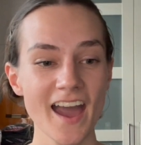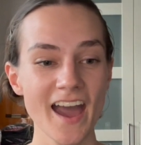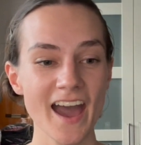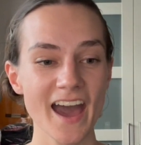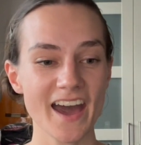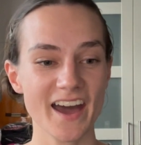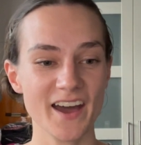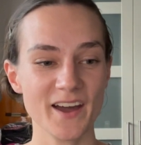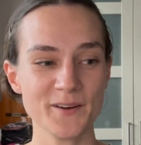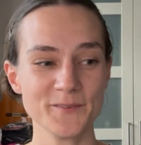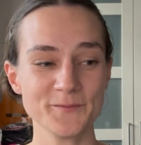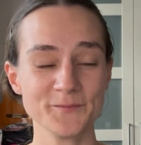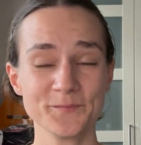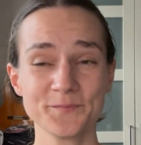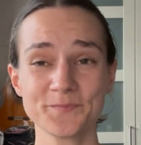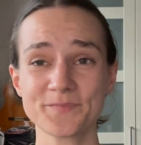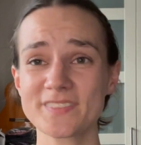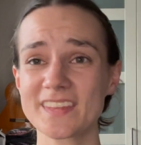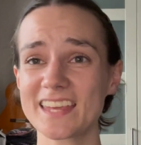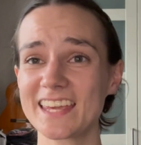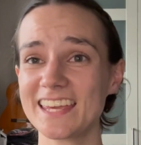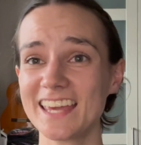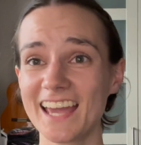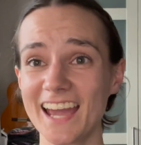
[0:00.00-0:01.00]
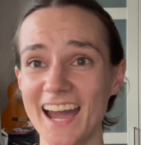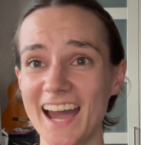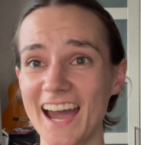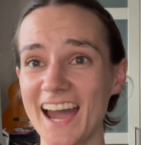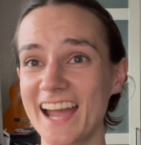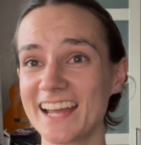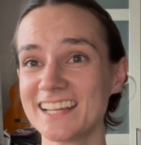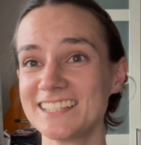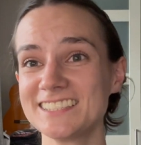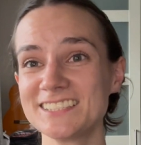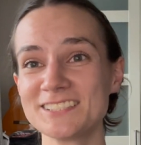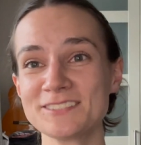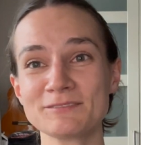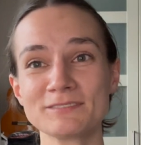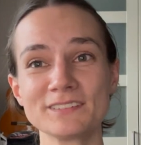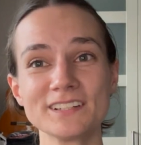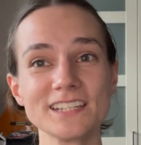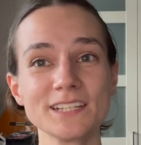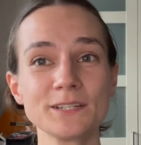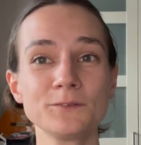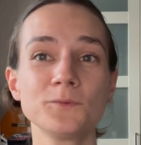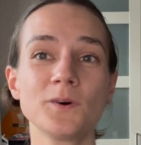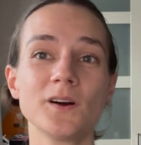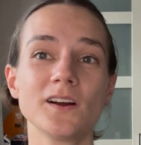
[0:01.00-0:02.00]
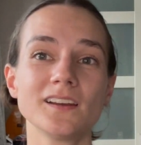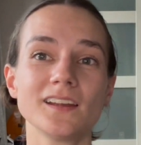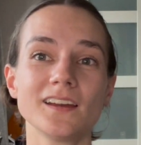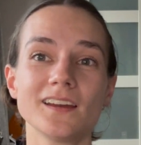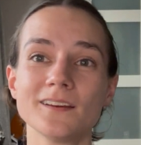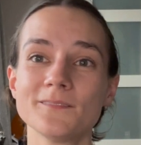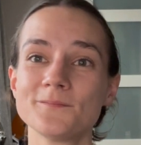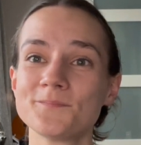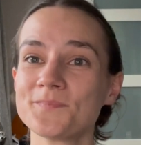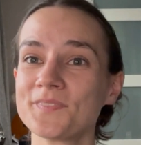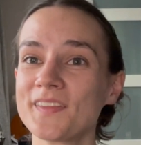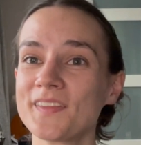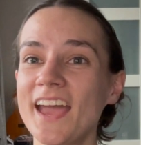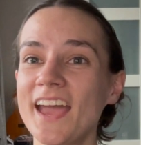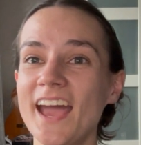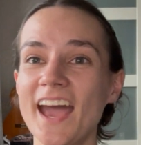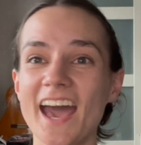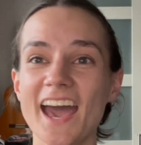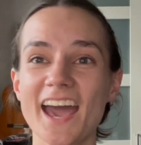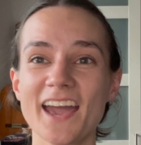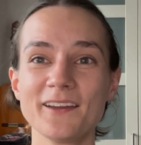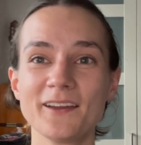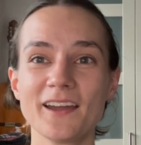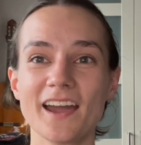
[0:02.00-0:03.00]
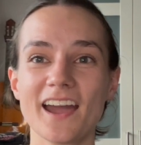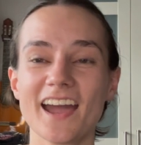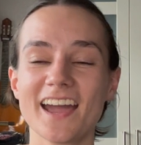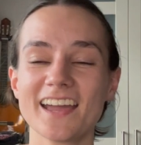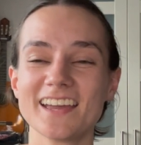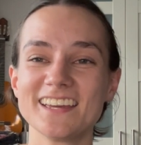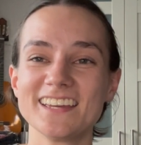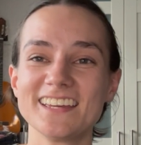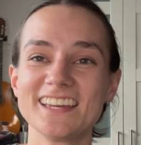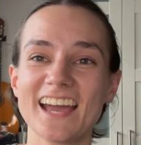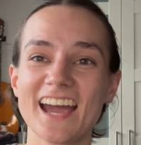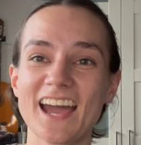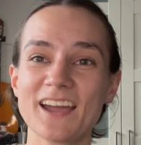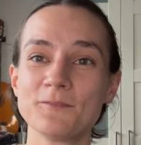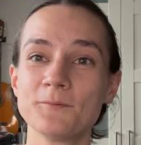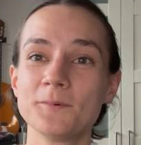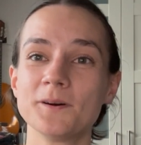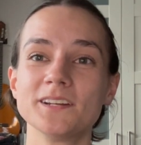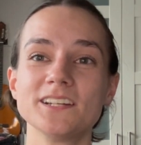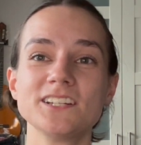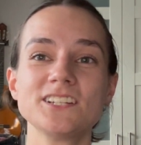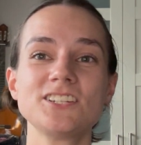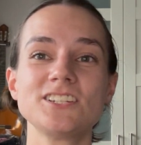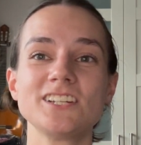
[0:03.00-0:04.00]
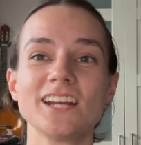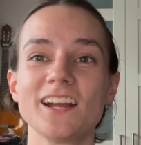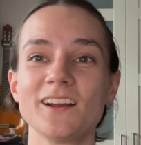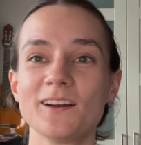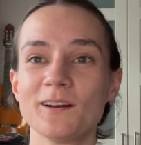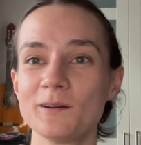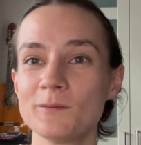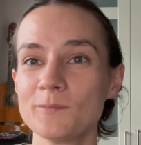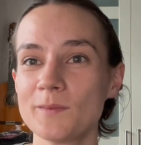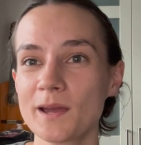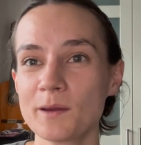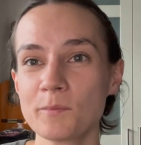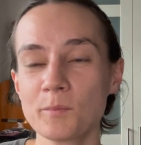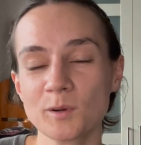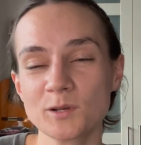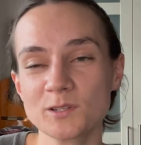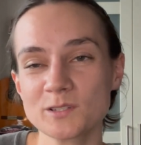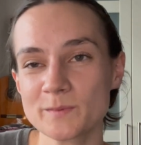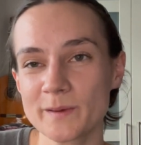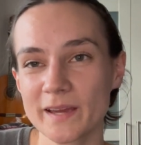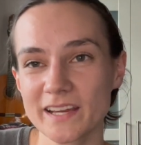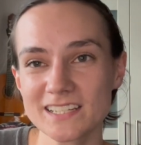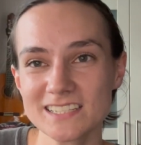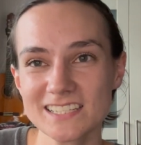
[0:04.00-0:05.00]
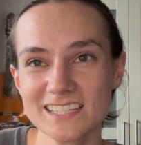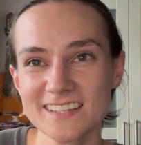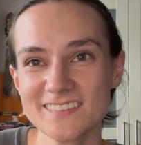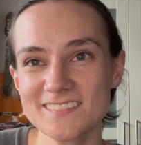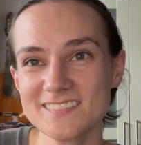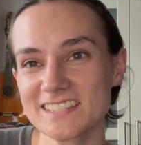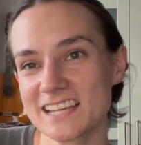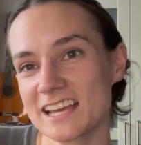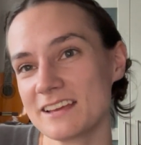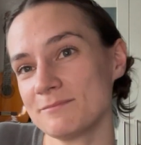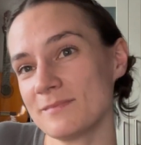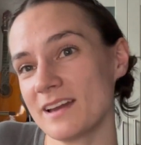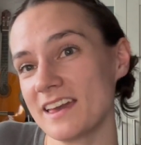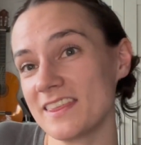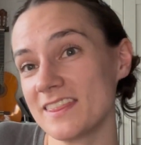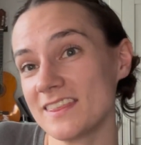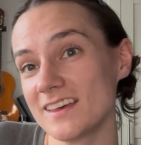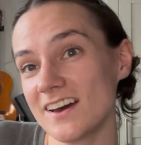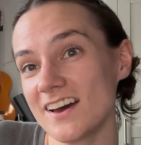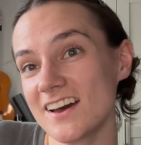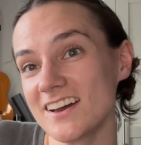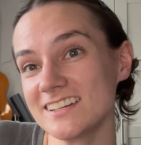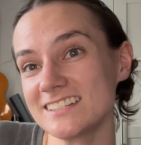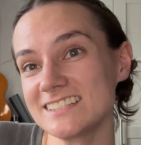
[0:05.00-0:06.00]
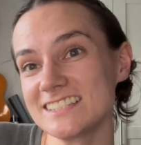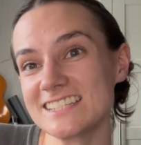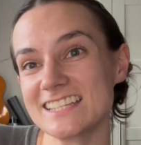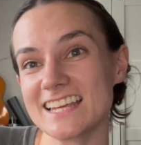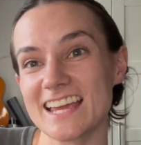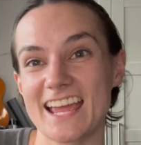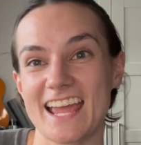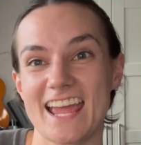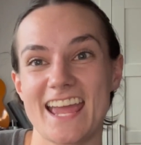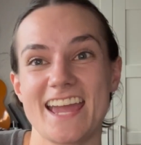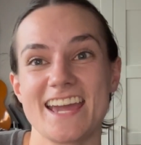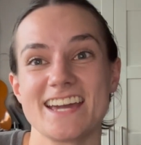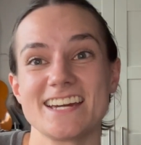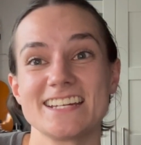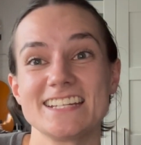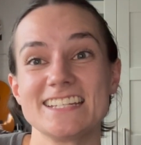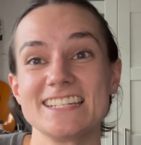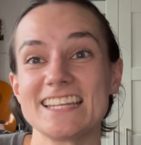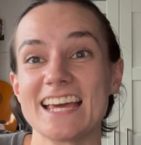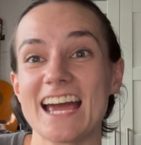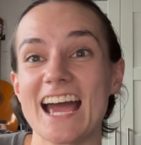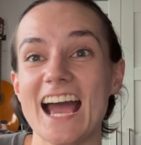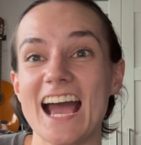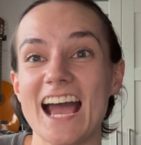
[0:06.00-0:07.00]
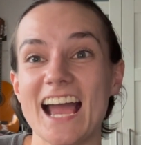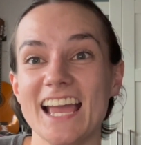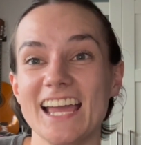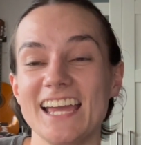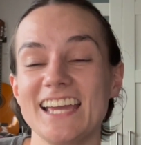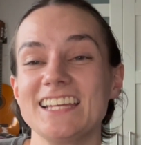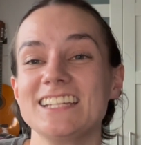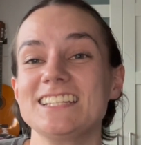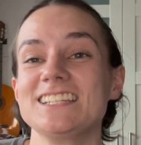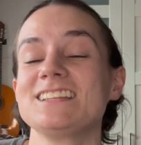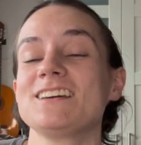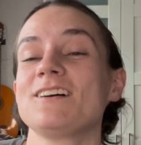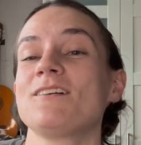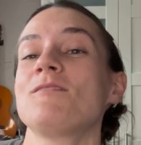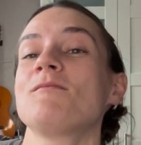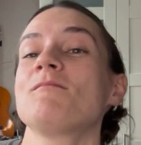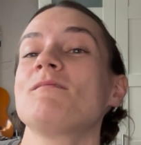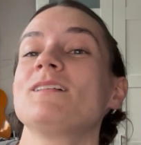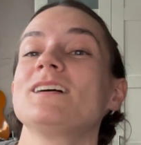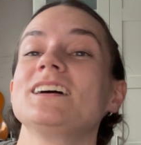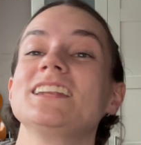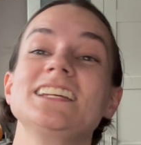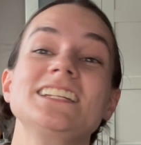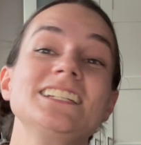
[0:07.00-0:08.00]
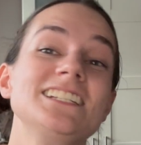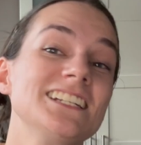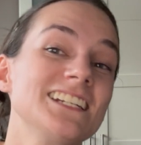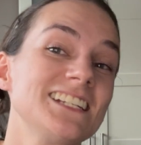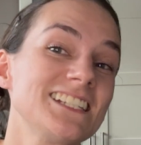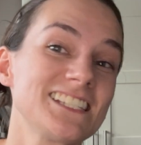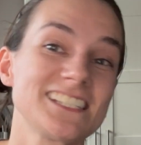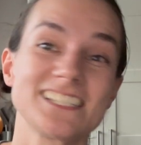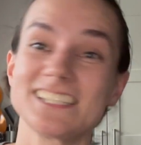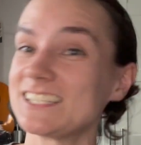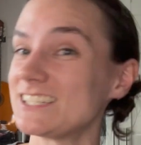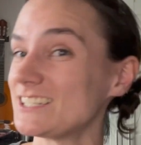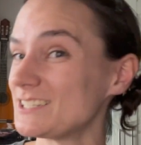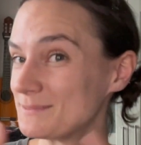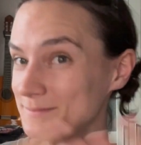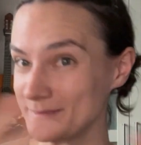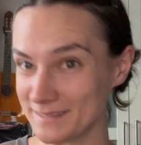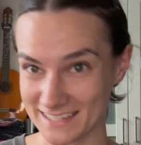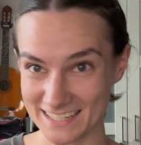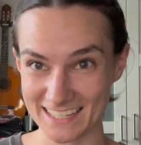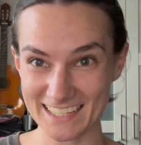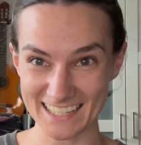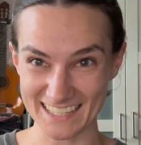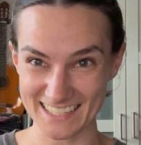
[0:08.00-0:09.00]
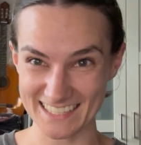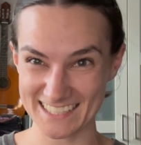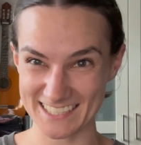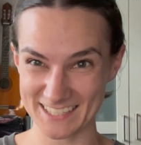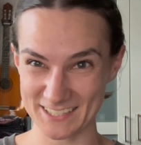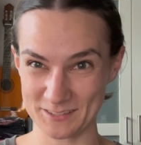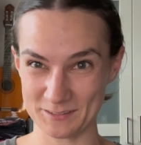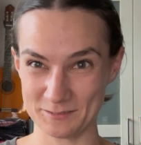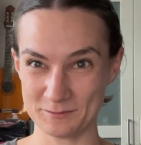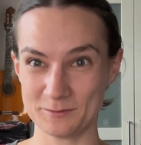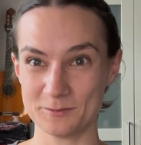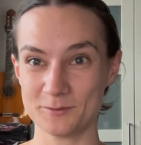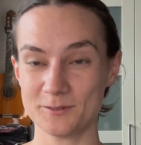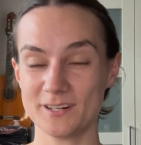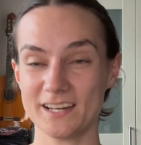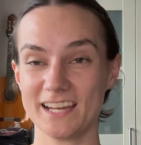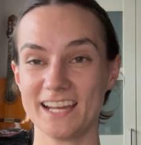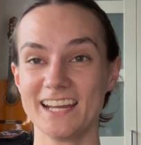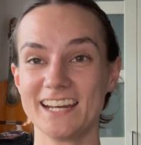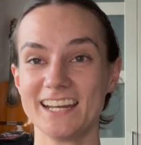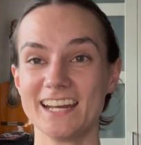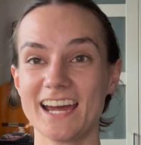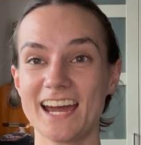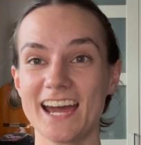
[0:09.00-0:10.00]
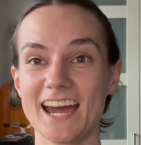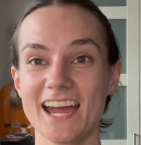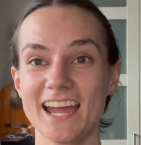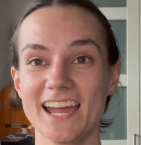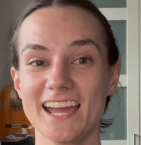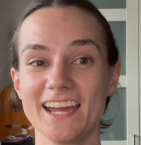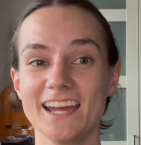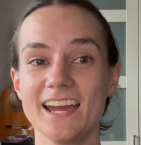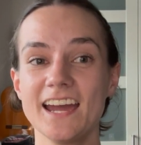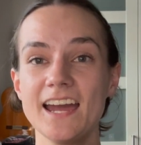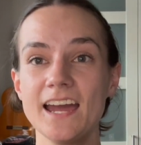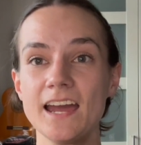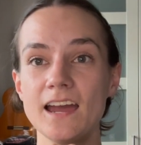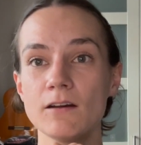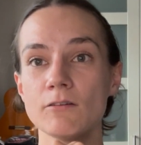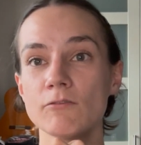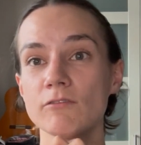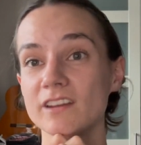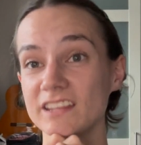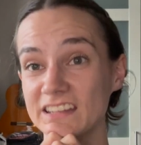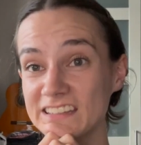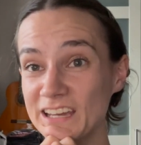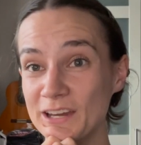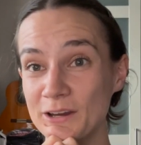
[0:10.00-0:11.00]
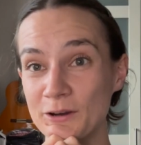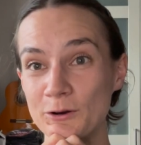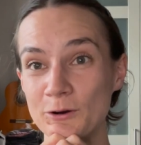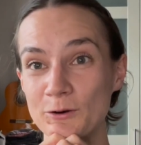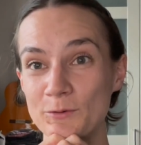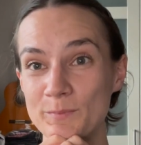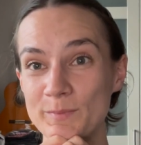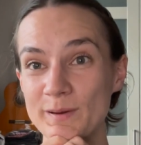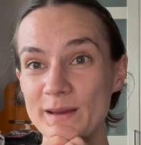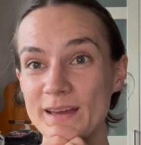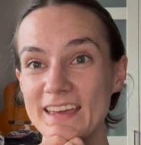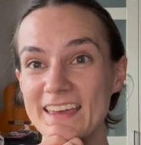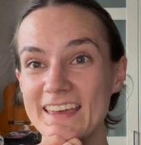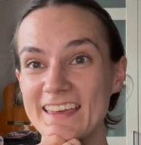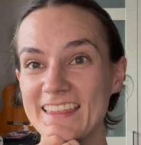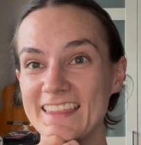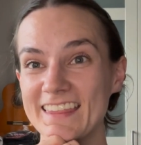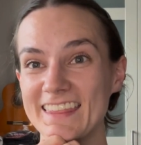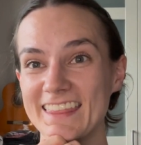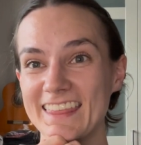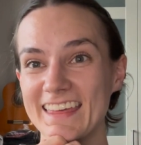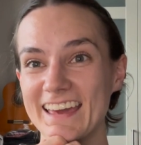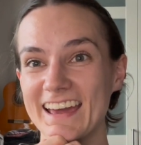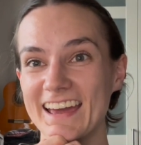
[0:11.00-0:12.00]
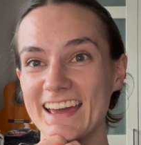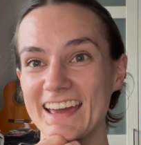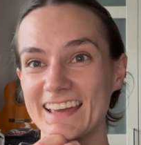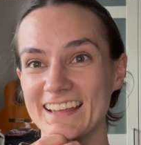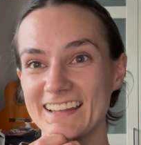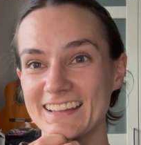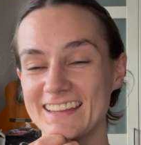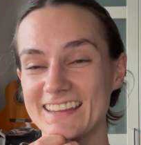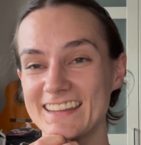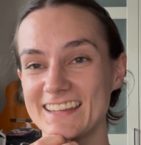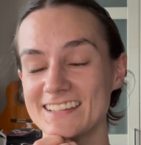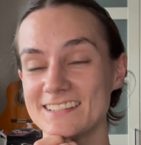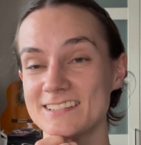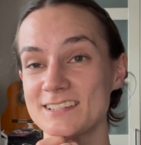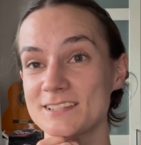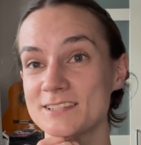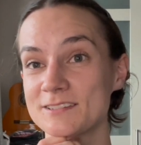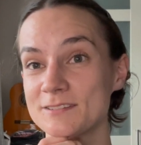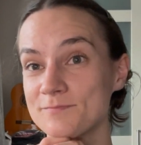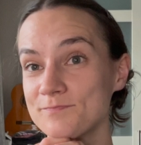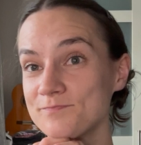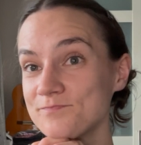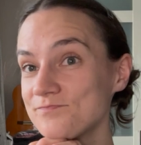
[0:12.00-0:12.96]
I just really want to I want to share my perspectives and my thoughts, and I don't want to just speak into the void. I really hope that this